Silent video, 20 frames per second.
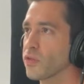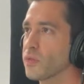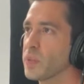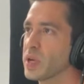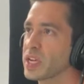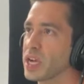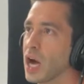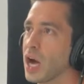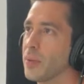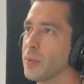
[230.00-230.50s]

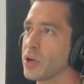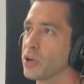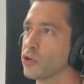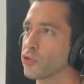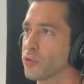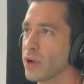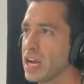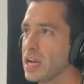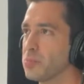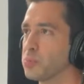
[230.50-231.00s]
become a
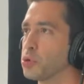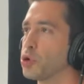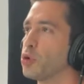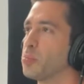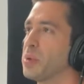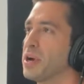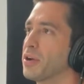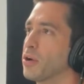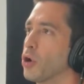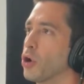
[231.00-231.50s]
great
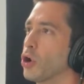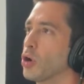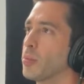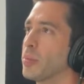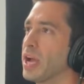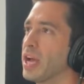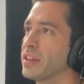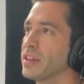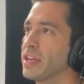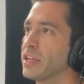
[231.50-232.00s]
bullpen arm,
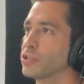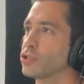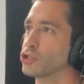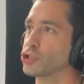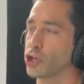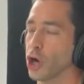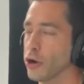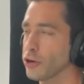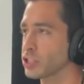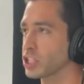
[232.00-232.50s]
and they
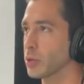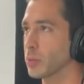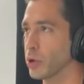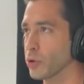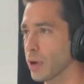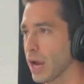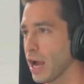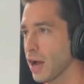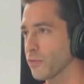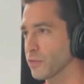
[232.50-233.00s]
jerked him
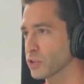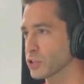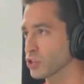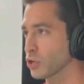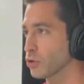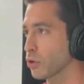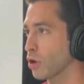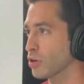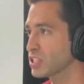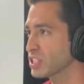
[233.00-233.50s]
around for so
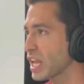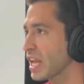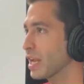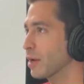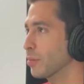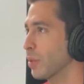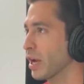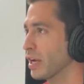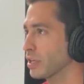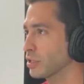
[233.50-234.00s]
long. Say it,
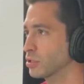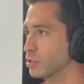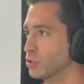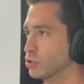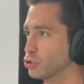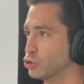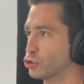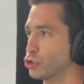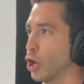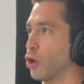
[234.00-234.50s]
Mike.
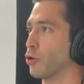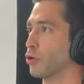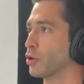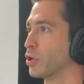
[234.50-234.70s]
Jerk.